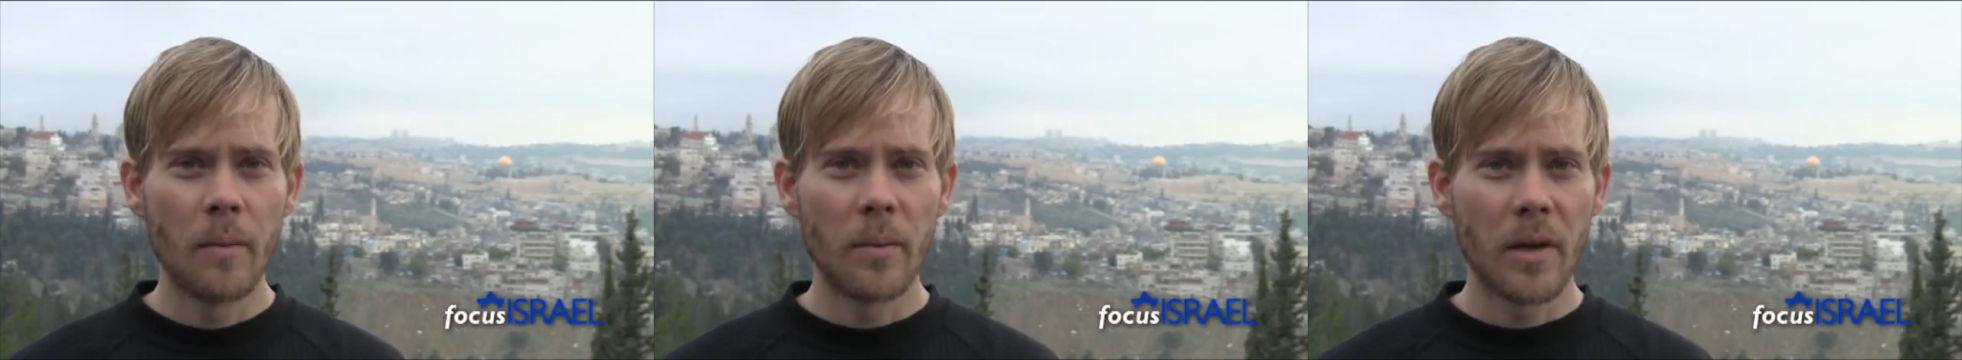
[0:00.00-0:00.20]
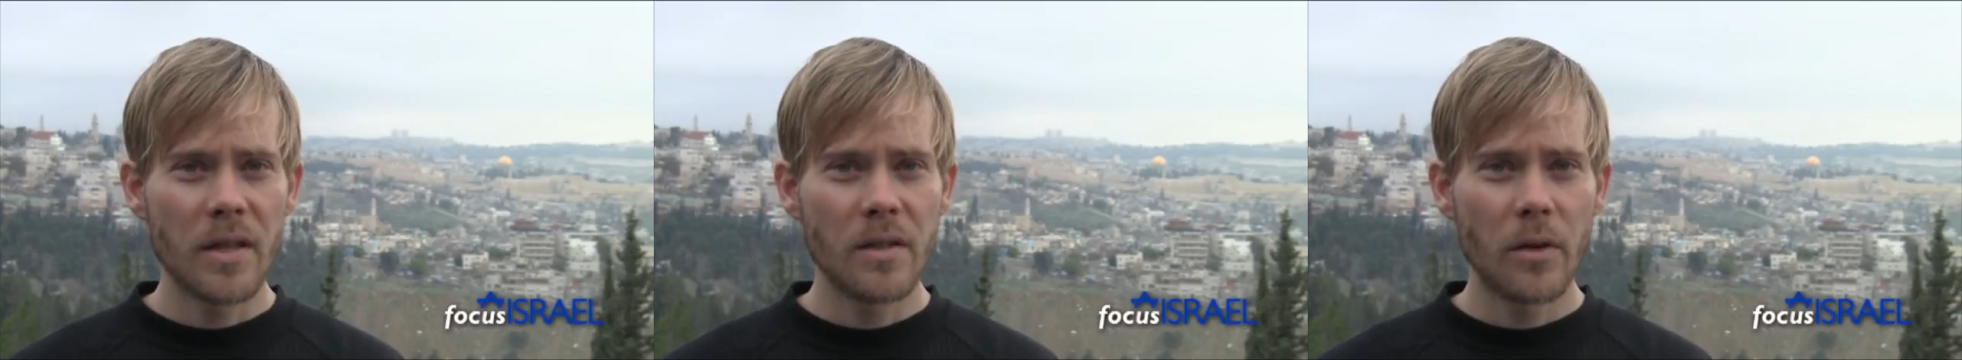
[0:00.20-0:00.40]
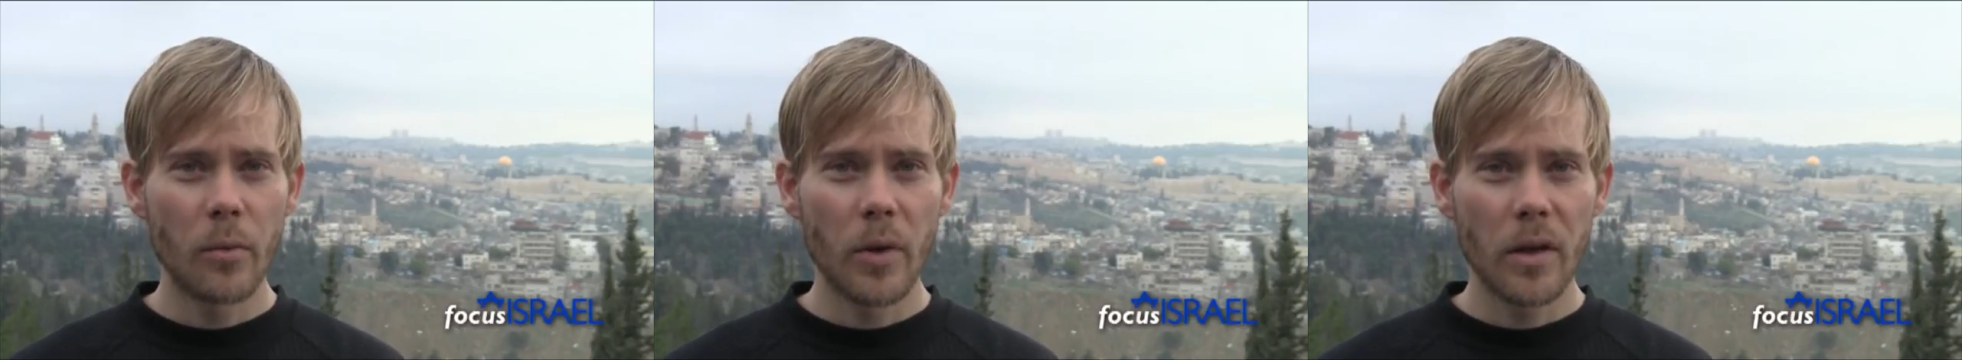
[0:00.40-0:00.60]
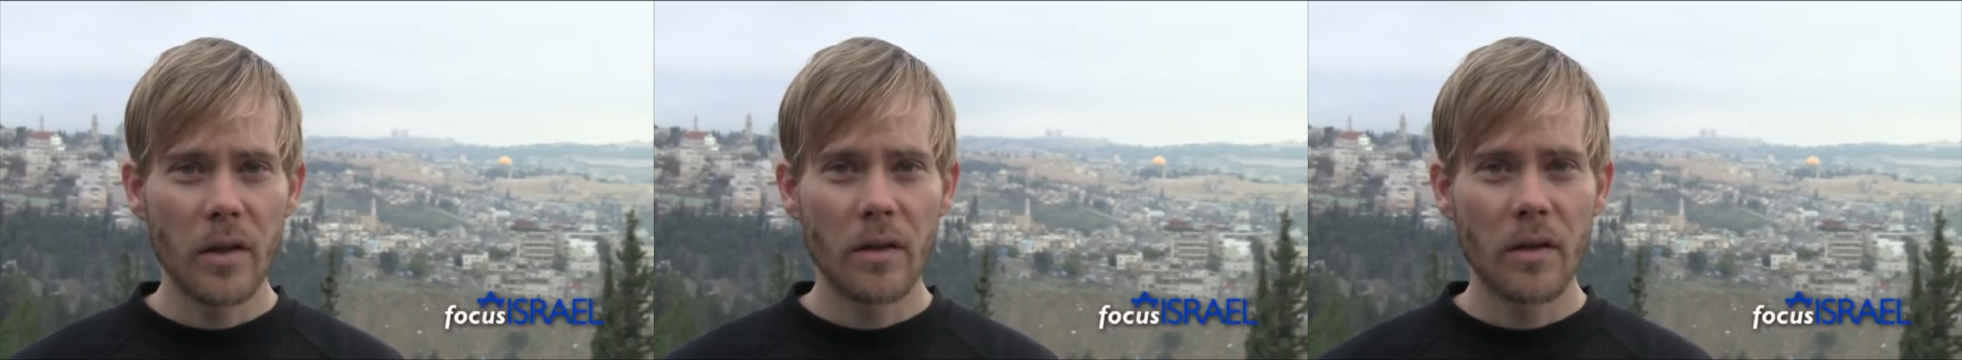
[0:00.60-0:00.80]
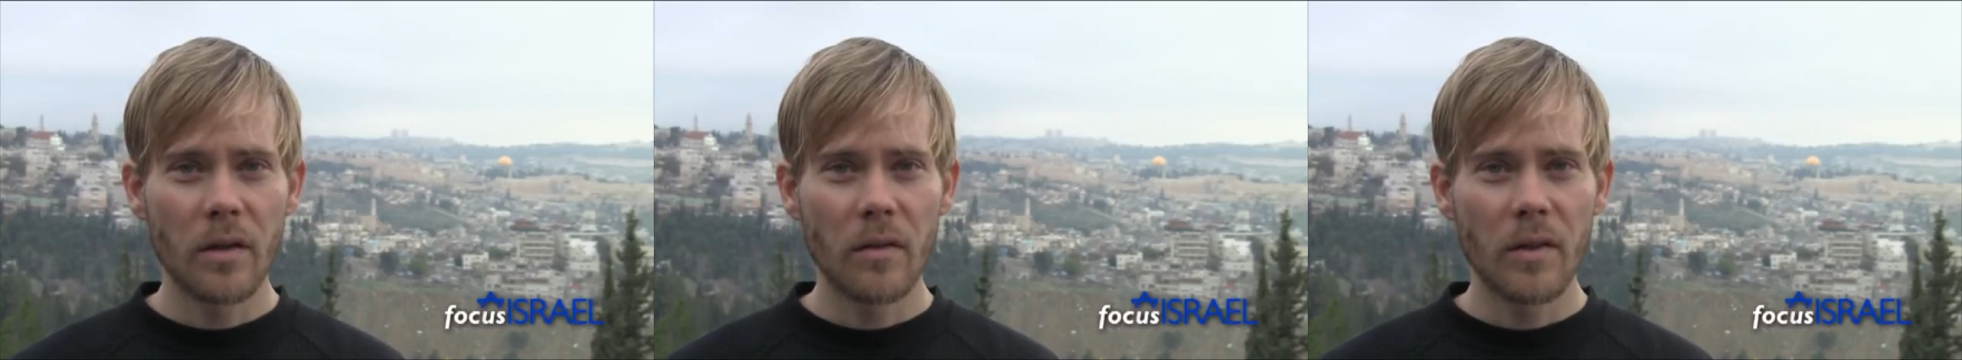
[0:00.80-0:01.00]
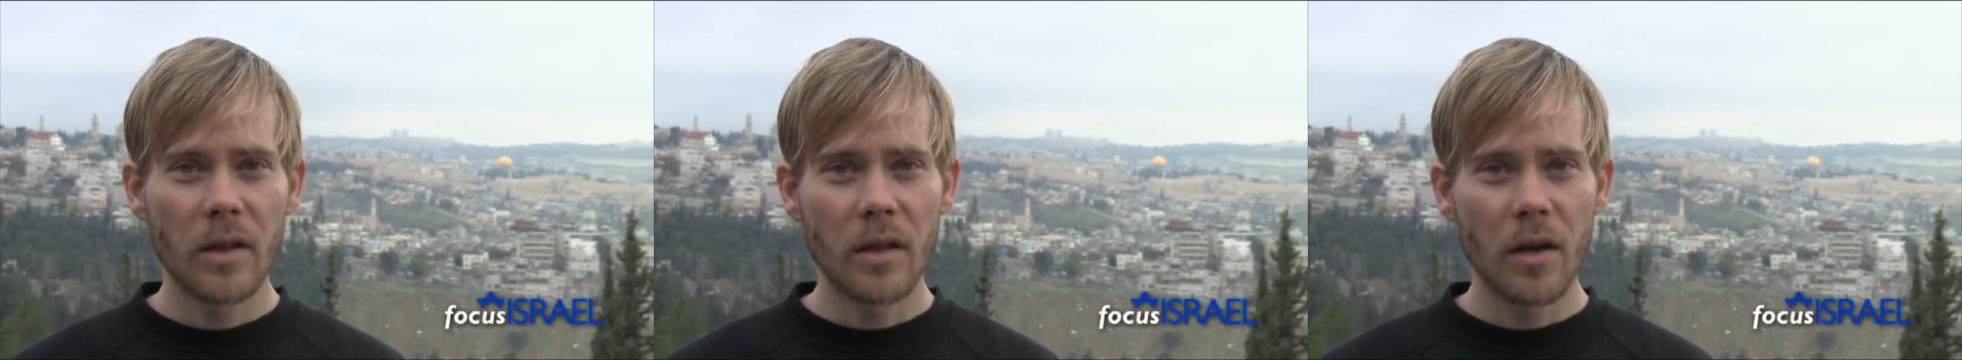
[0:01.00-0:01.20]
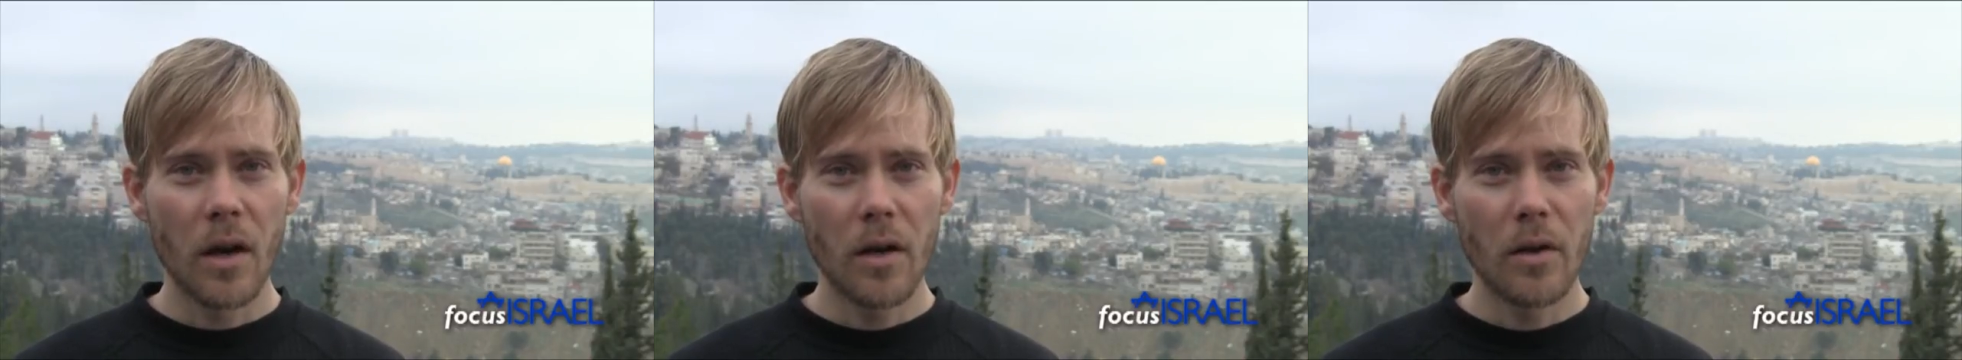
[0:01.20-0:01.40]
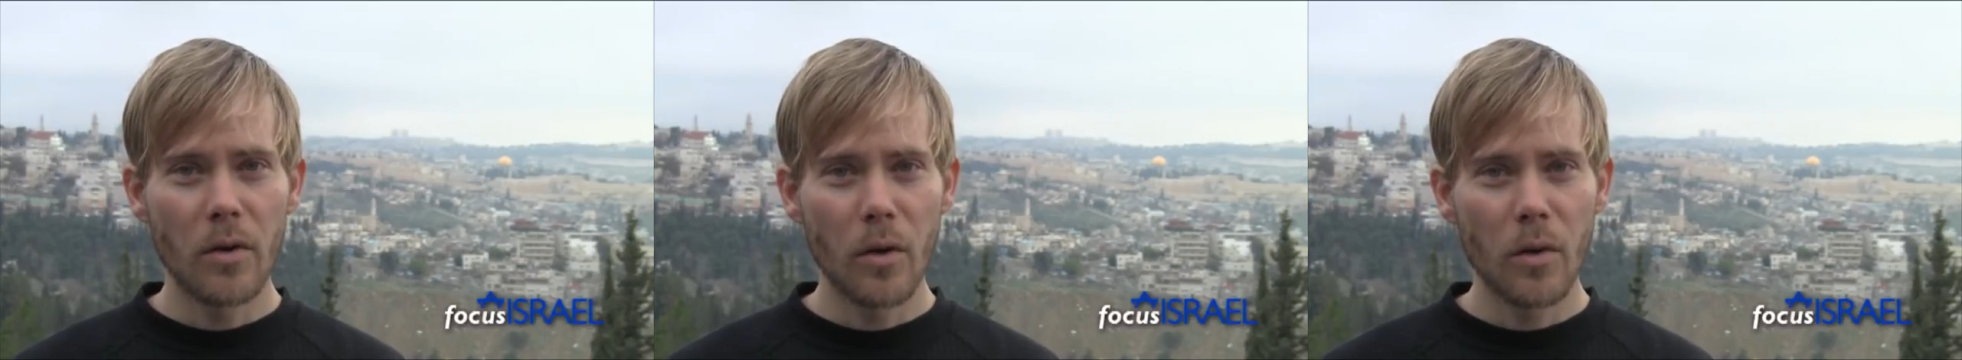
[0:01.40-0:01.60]
plays a relatively
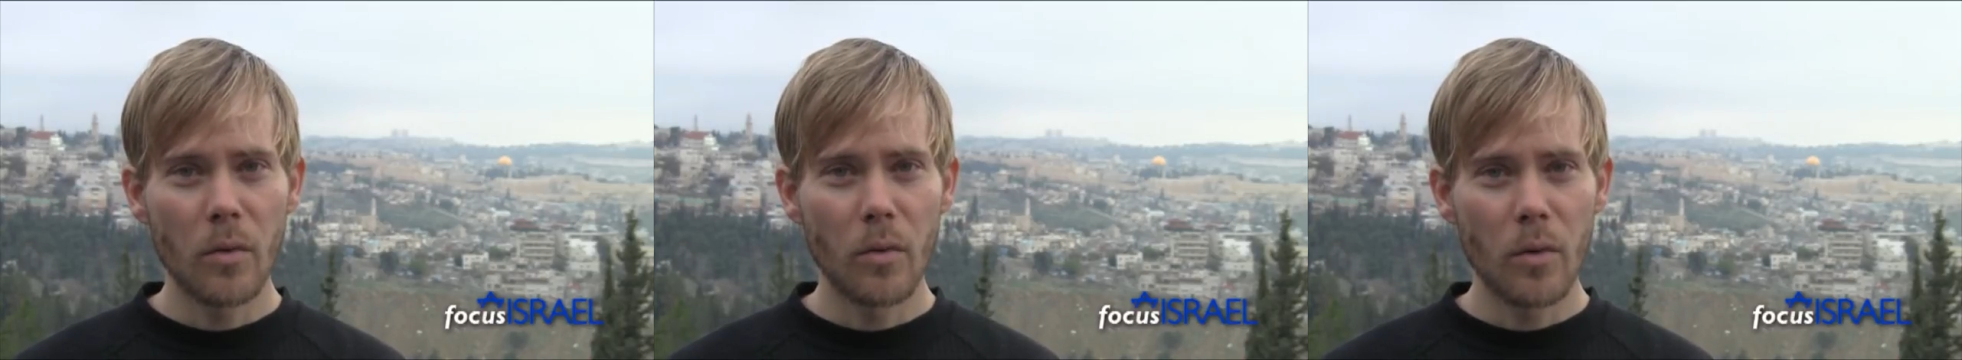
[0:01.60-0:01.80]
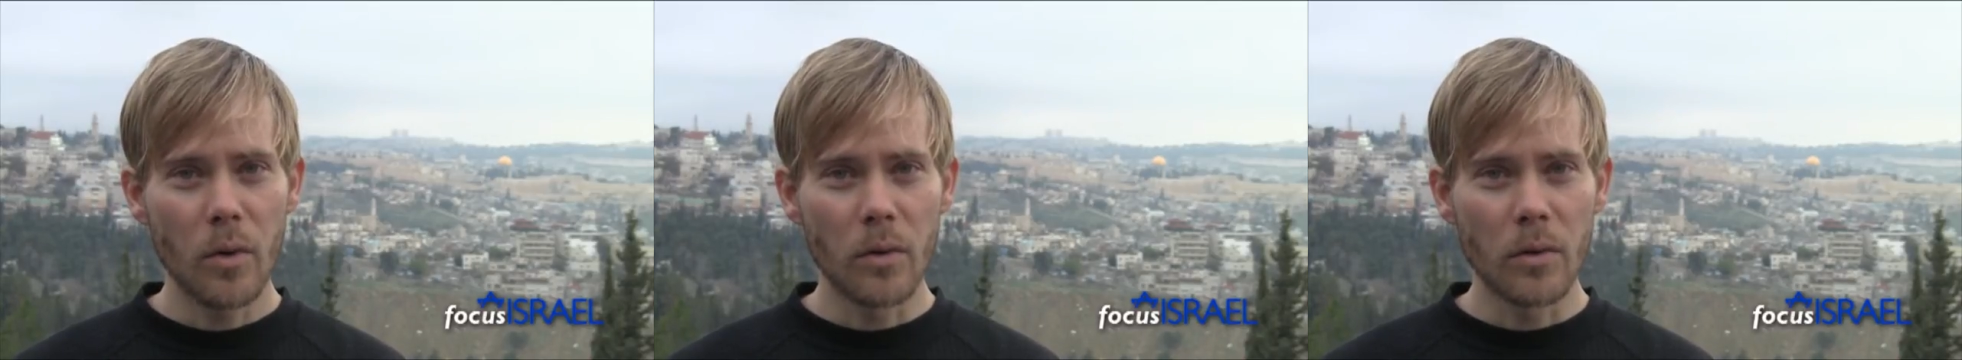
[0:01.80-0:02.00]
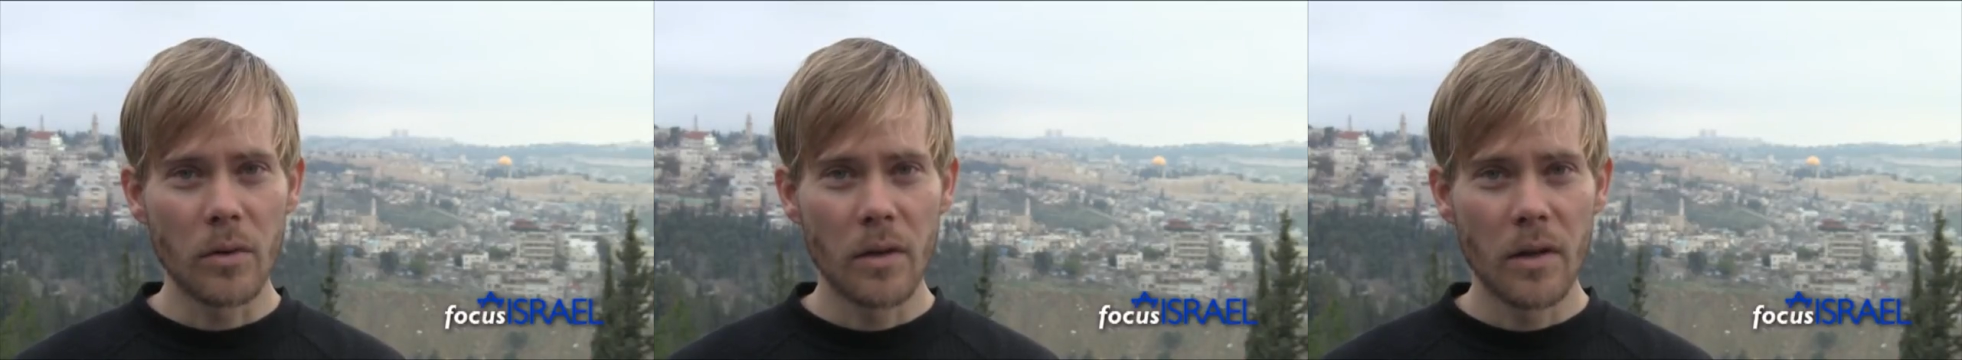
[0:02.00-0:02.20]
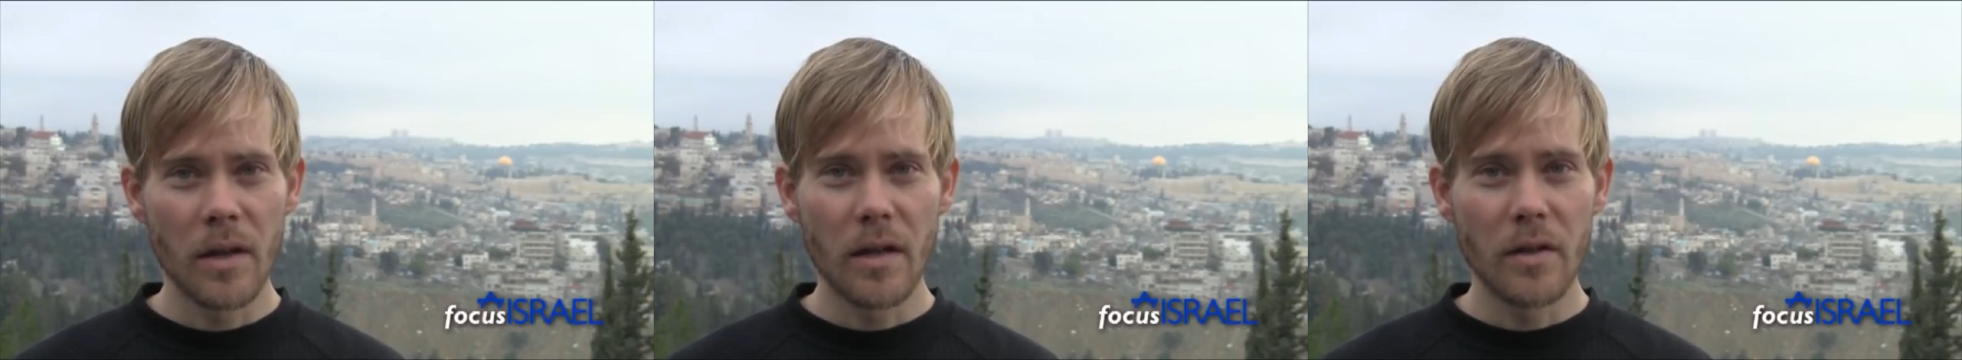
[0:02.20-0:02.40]
unknown role